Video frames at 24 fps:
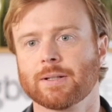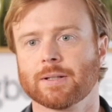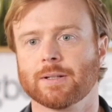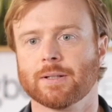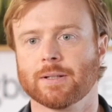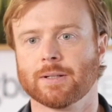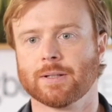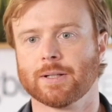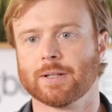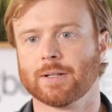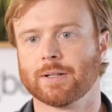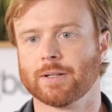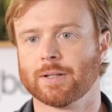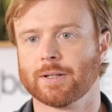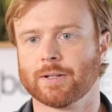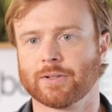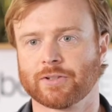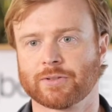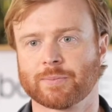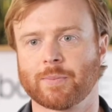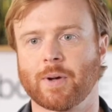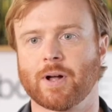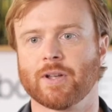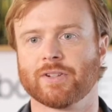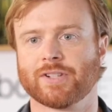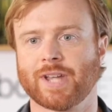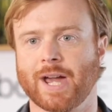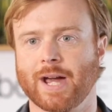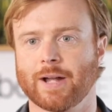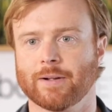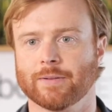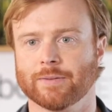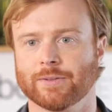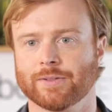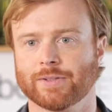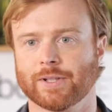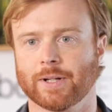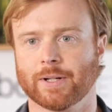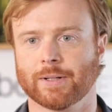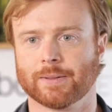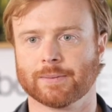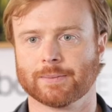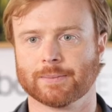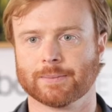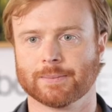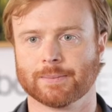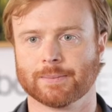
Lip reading: in a small town. So